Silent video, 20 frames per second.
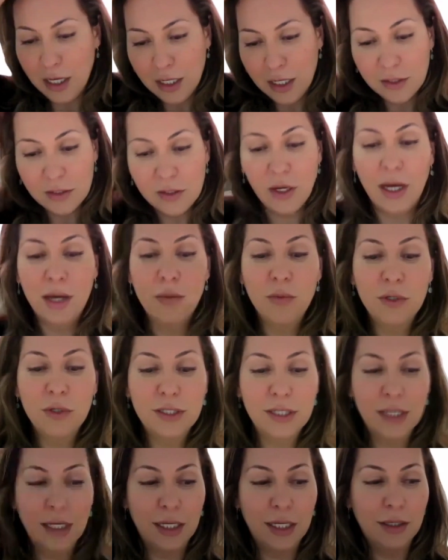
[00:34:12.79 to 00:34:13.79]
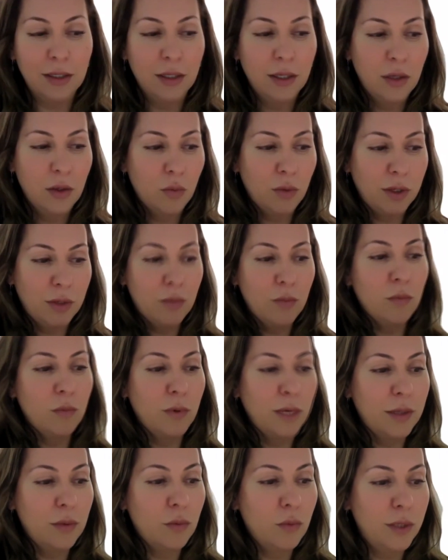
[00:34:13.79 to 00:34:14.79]
So I would say
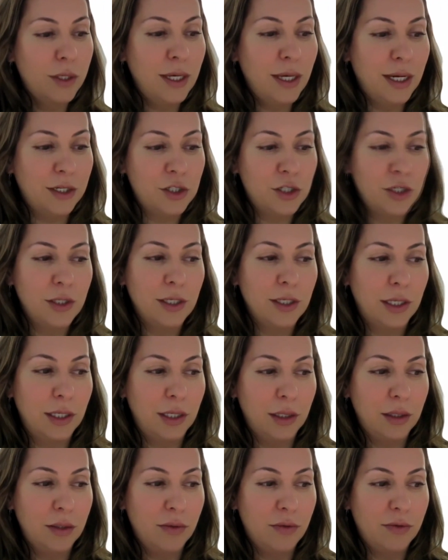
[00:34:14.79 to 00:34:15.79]
when we actually